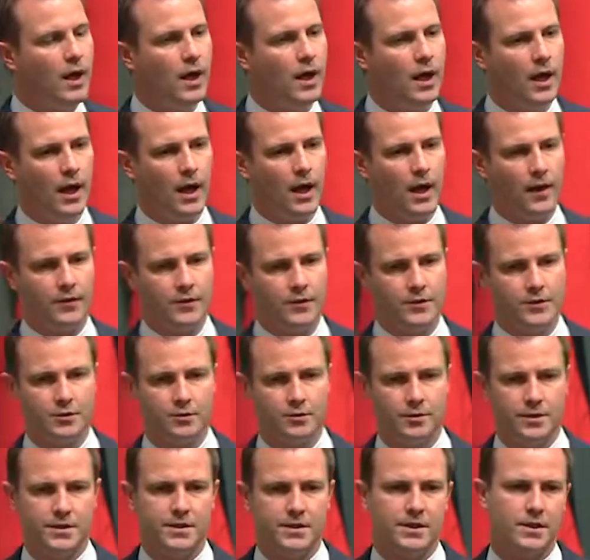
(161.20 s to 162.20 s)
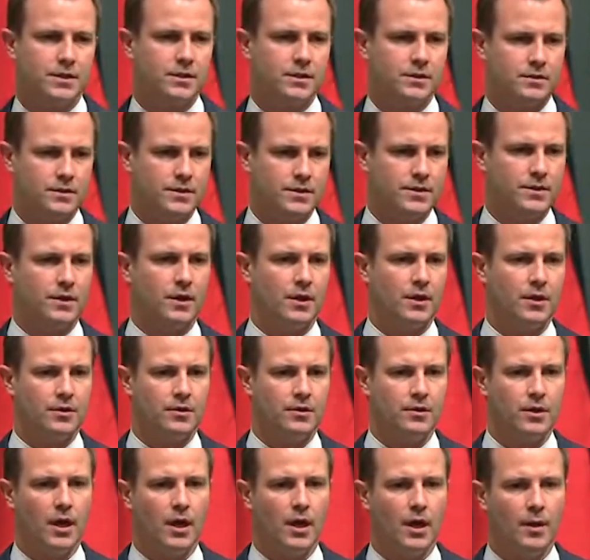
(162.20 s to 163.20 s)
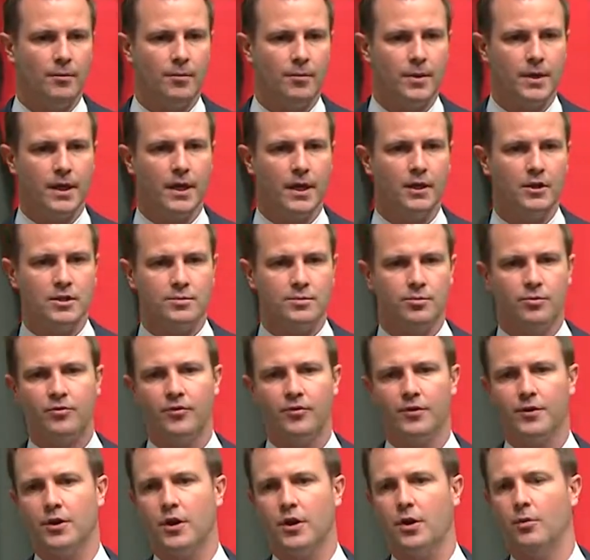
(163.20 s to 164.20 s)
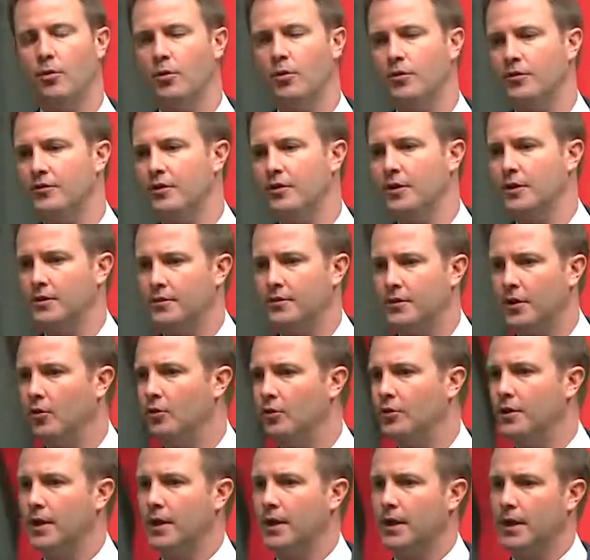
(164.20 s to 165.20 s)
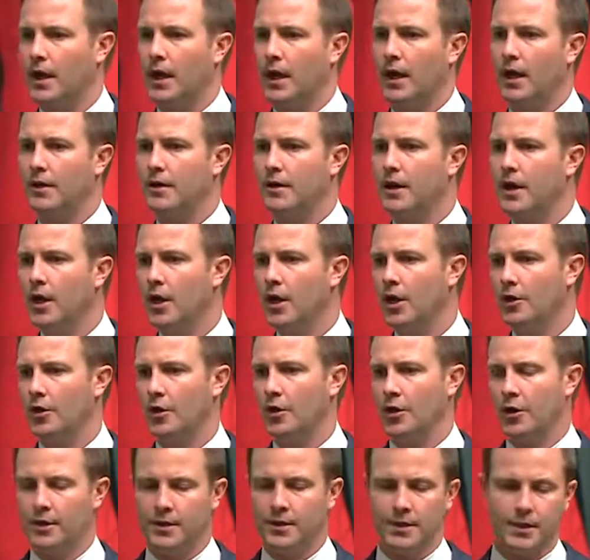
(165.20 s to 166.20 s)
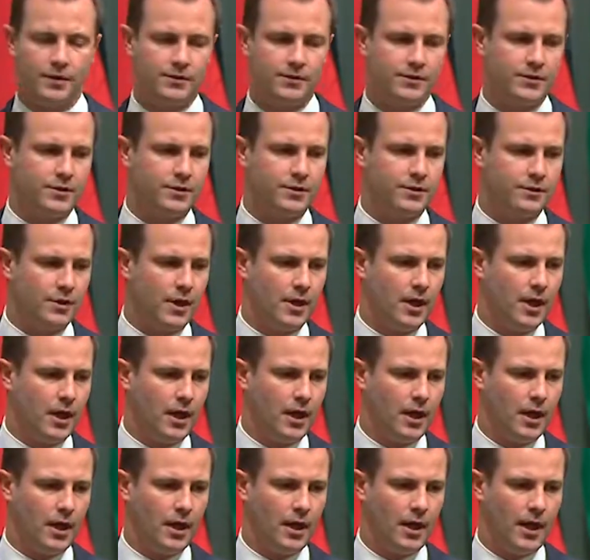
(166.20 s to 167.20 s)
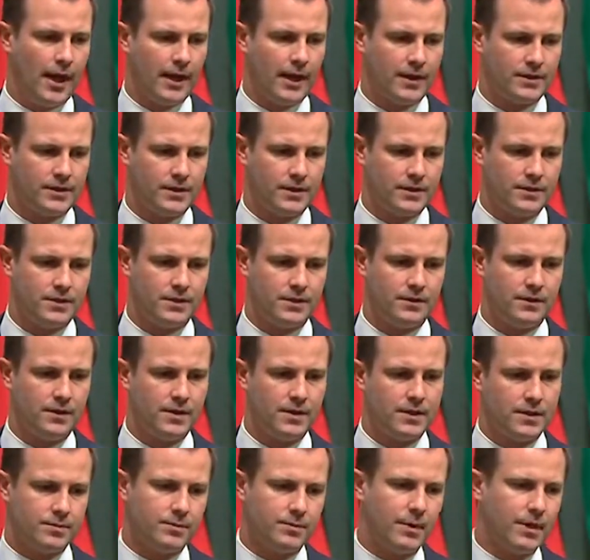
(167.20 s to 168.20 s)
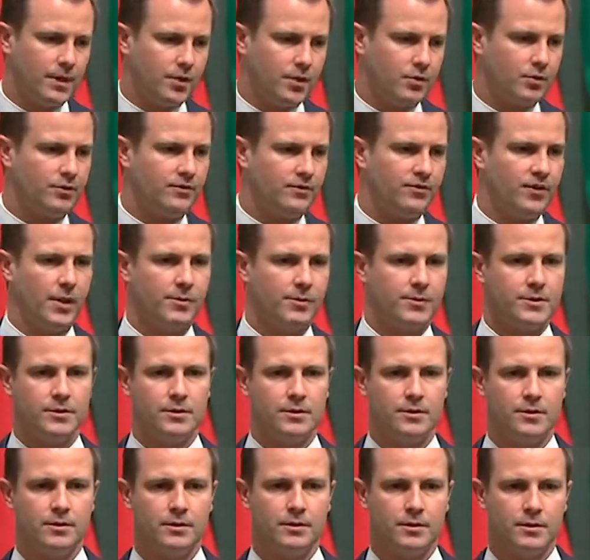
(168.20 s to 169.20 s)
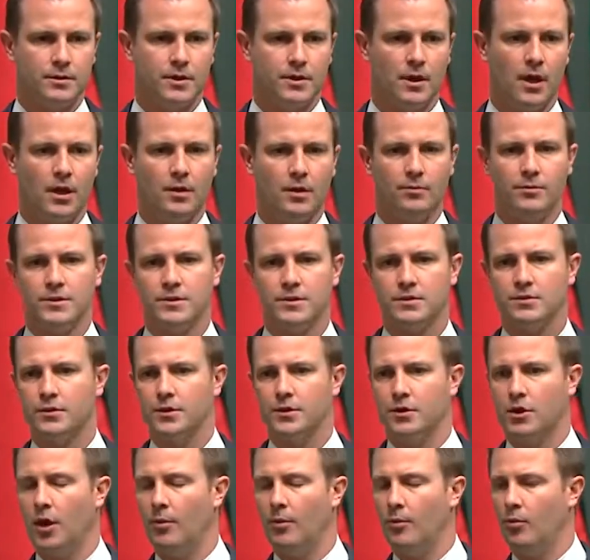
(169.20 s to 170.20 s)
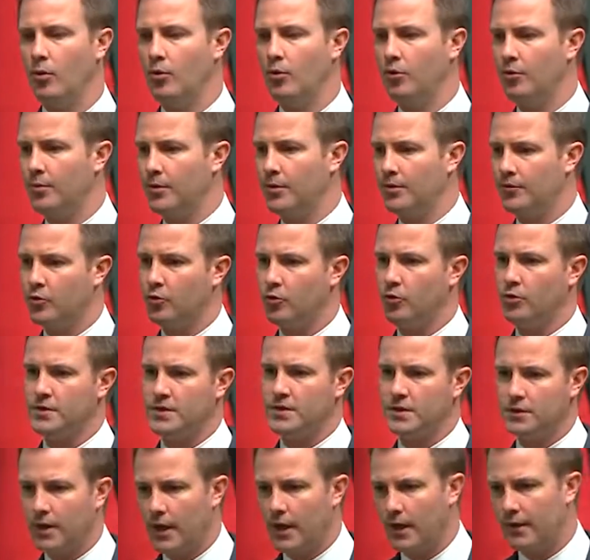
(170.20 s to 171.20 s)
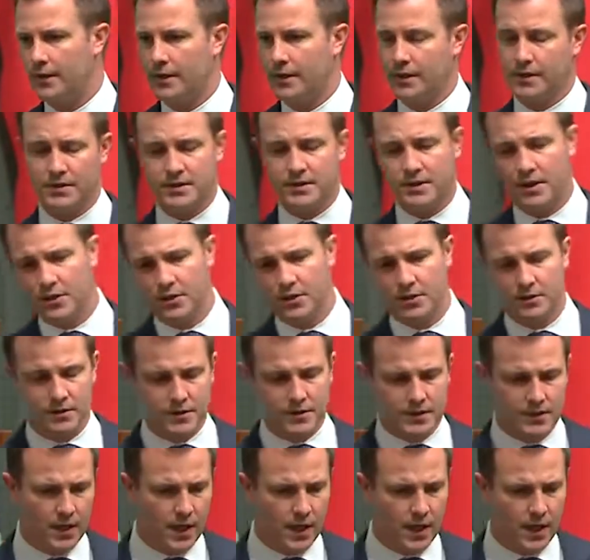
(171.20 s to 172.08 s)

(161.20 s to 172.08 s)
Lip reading: other jurisdictions. So being eligible for the Commonwealth Seniors Healthcare Card not only gives you access to these medical and pharmaceutical entitlements through the Commonwealth, but of course there are other concessions